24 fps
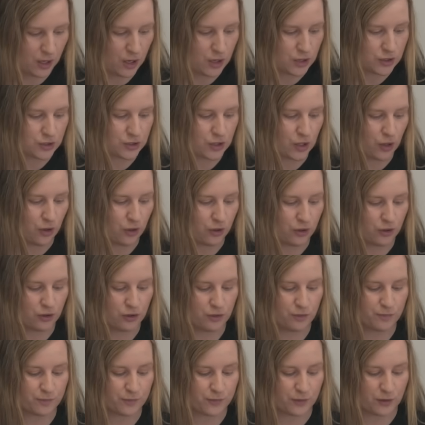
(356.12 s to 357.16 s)

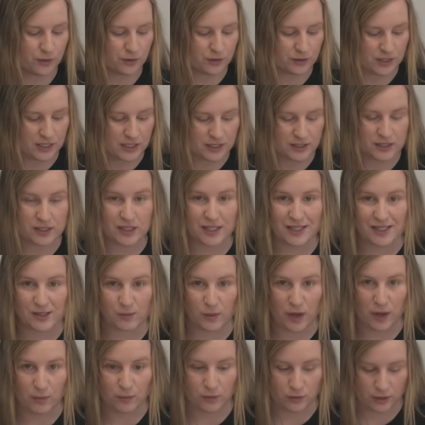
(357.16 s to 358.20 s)
So this is
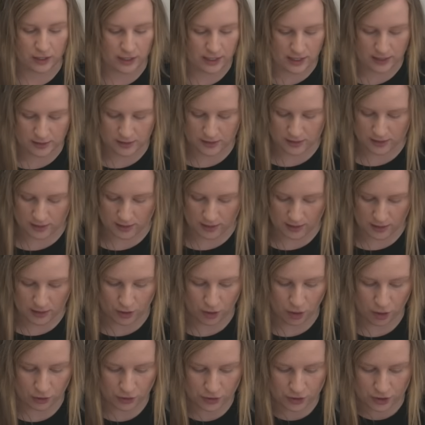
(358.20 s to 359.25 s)
where we'll connect the
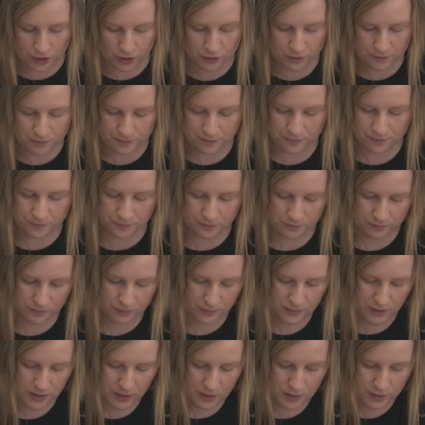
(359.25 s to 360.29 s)
Octo.
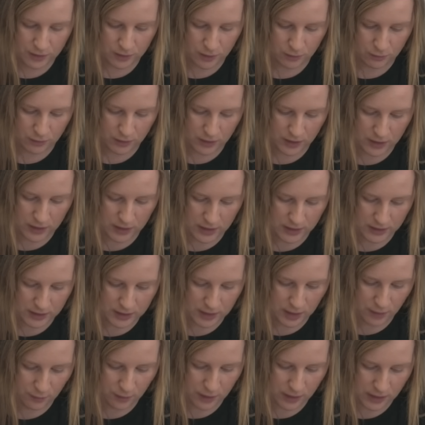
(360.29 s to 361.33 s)
So we'll connect
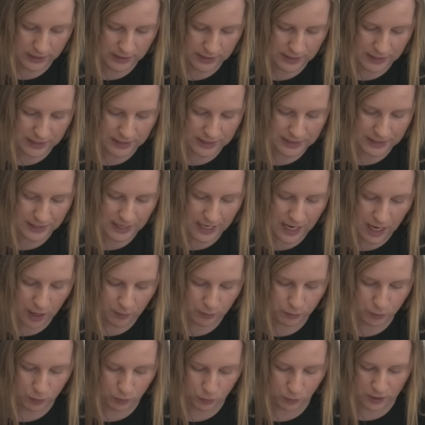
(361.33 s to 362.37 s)
that one into
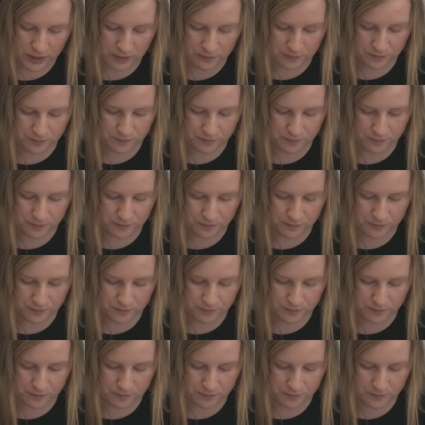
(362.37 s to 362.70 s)
output 1.